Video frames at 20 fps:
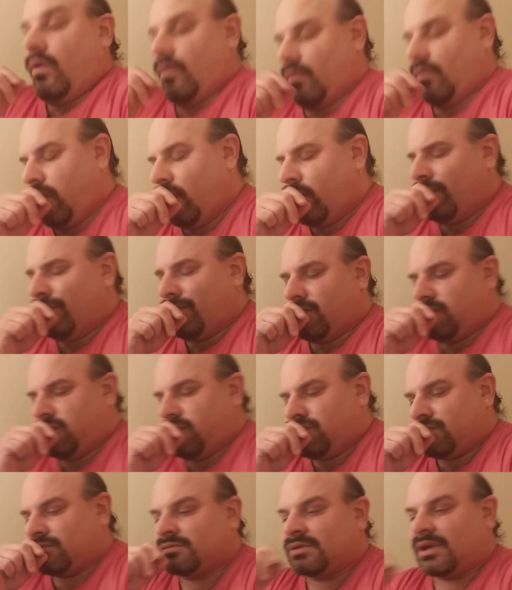
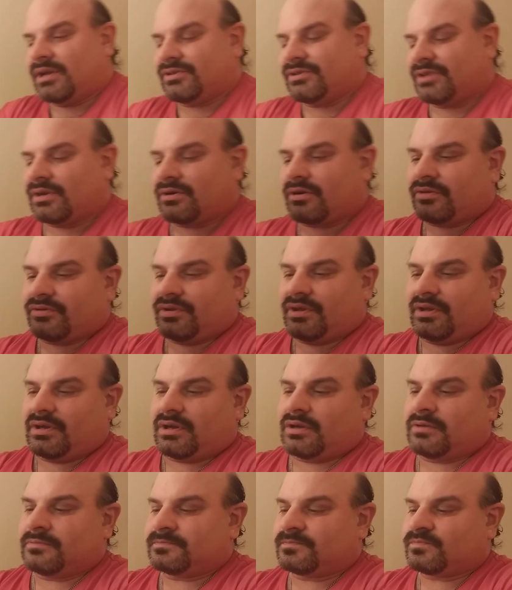I think all the
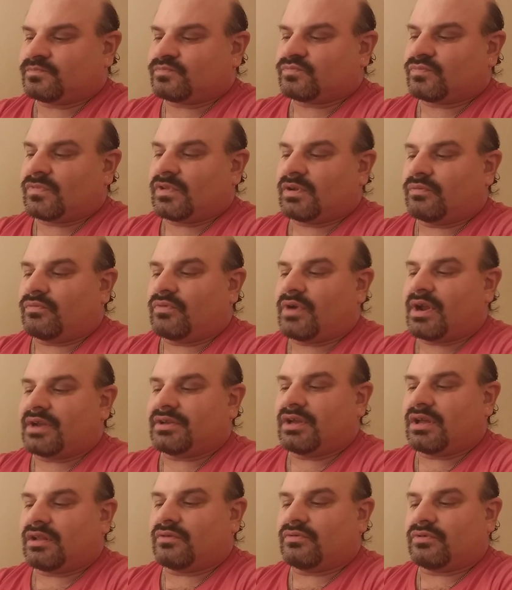
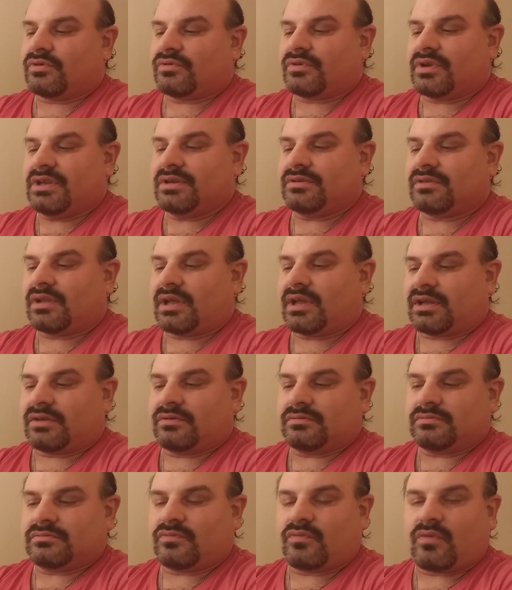red, yellow, and green, like
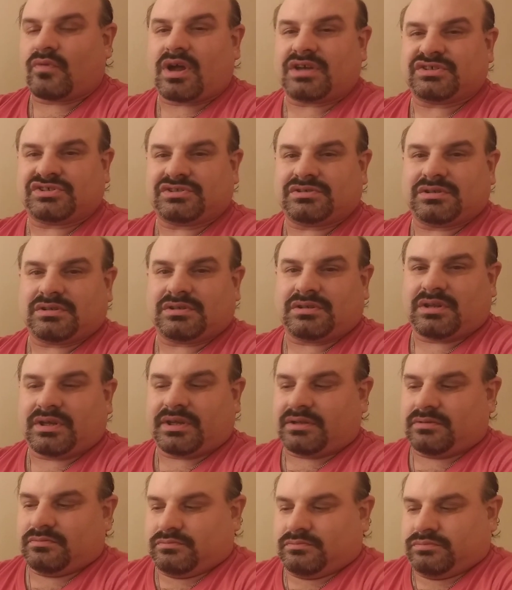Rasta,
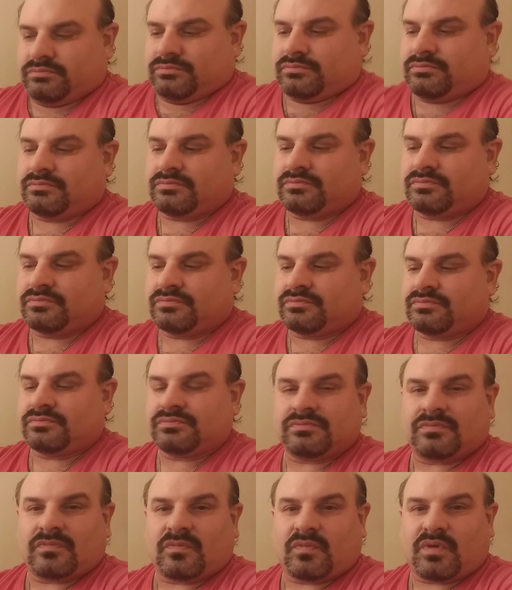like
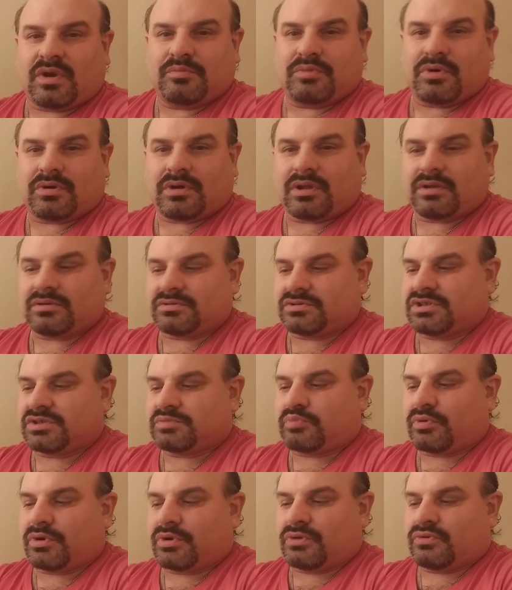rainbow colors is
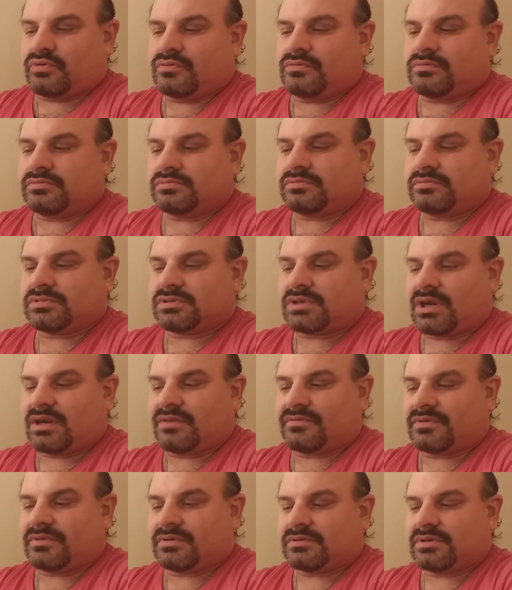pretty cool.
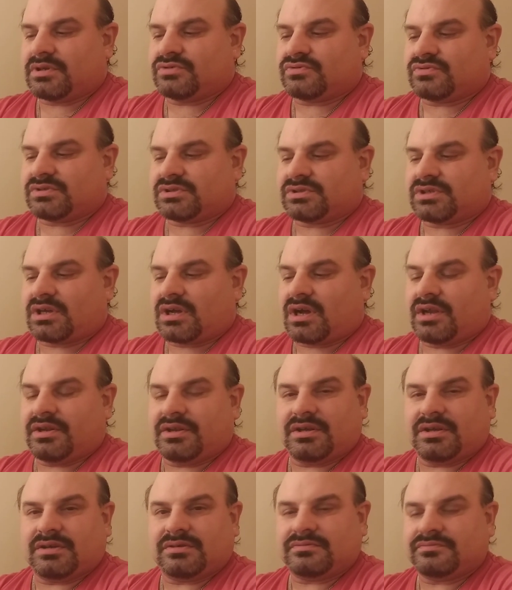Kind of an interesting
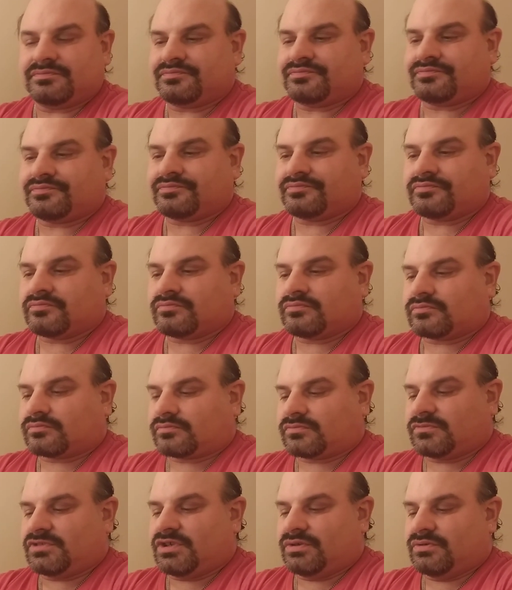idea
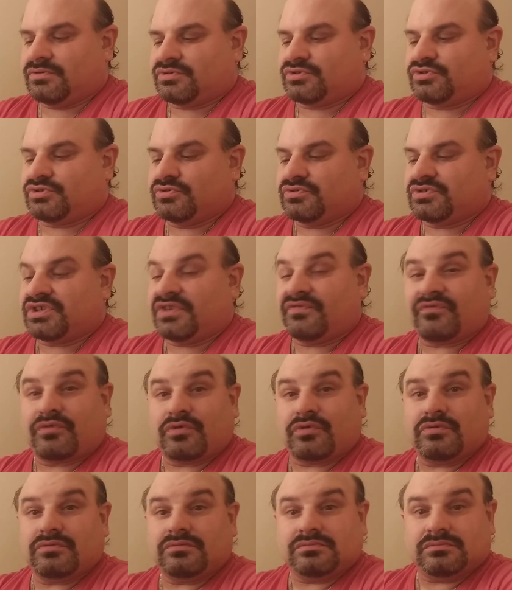to use juicy
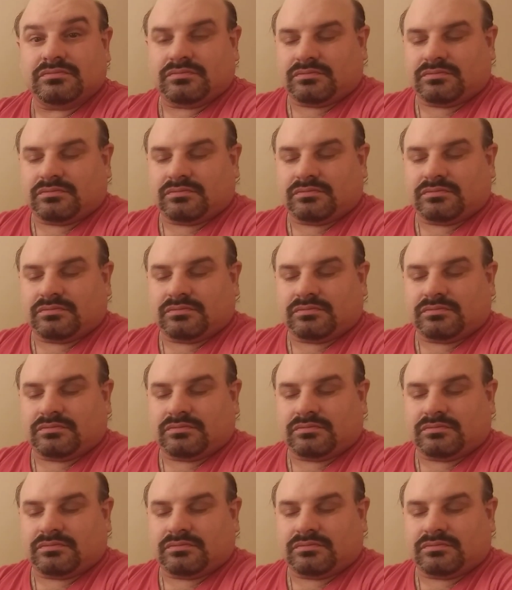fruit.